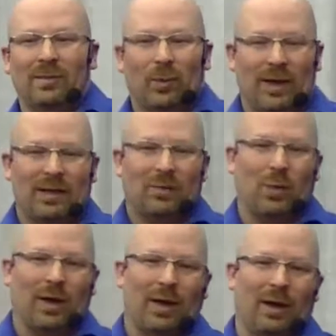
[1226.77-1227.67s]
place
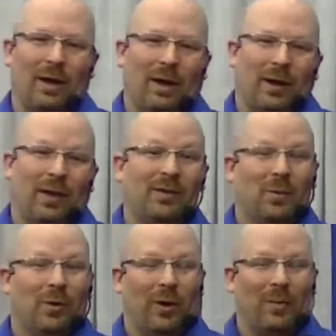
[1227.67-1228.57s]
where things
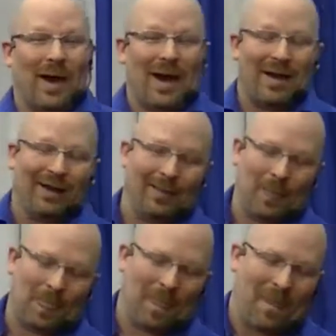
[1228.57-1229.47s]
were going bad,
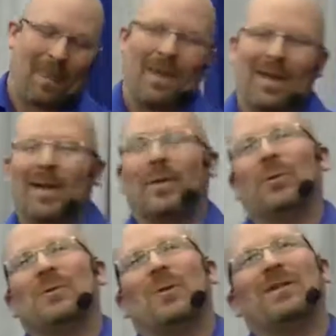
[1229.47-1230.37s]

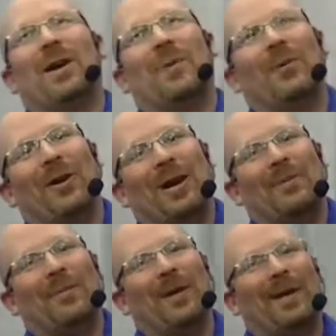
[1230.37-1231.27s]
there was one time where
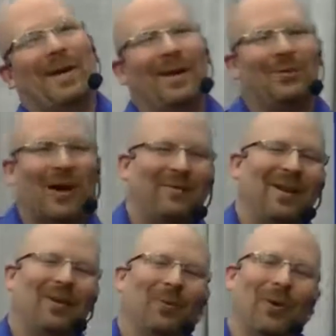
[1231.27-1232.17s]
I'm driving
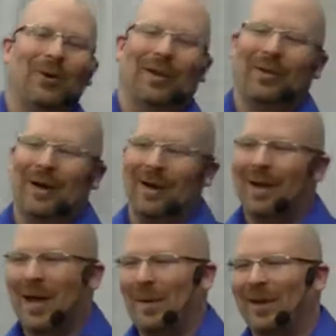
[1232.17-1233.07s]
down the road and I thought,
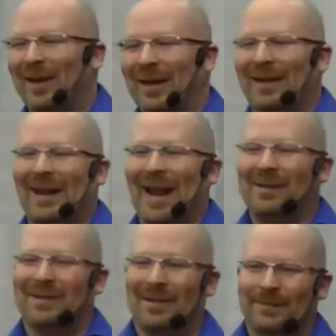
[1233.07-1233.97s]
I'm going to get in an
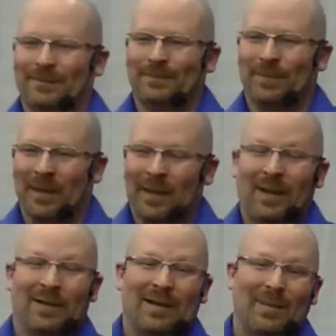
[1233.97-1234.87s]
accident.
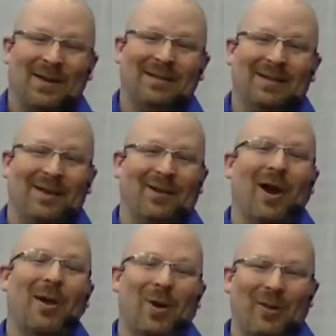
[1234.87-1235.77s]
10 minutes
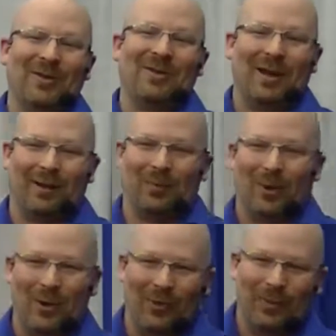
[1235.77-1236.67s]
later, I'm on the side of the
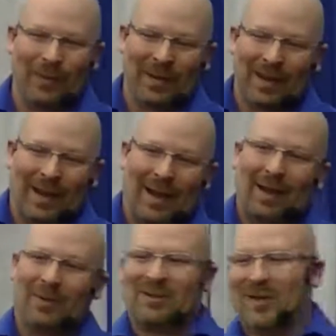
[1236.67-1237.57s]
road
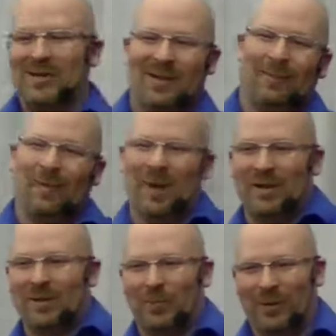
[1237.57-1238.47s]
and I'm exchanging
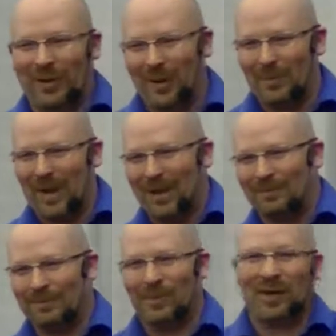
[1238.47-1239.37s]
information with a young man
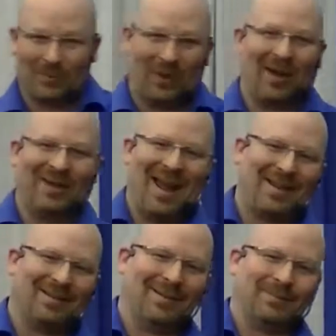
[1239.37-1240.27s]
because we got in an
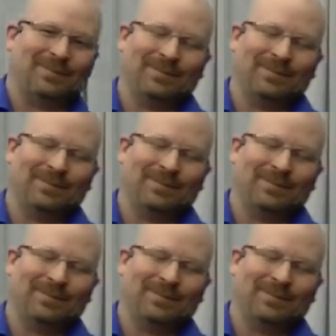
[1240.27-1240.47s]
accident.